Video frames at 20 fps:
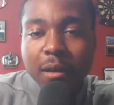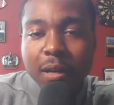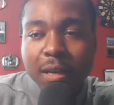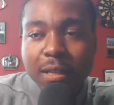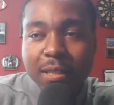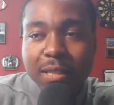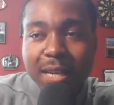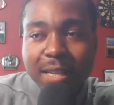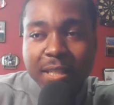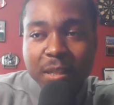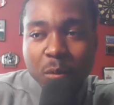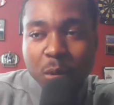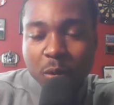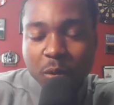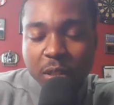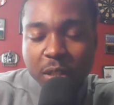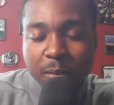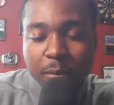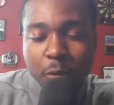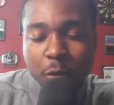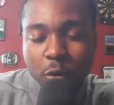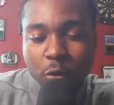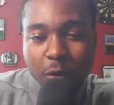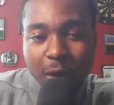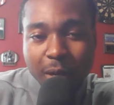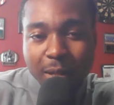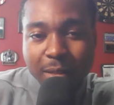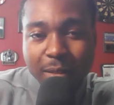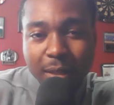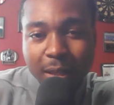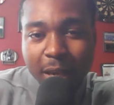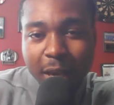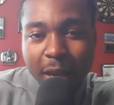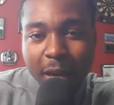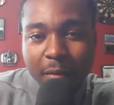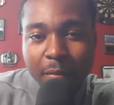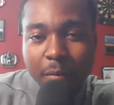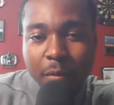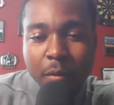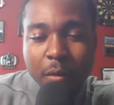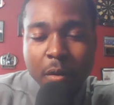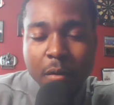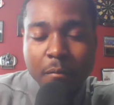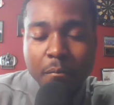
He's got some of those similar traits to Cam,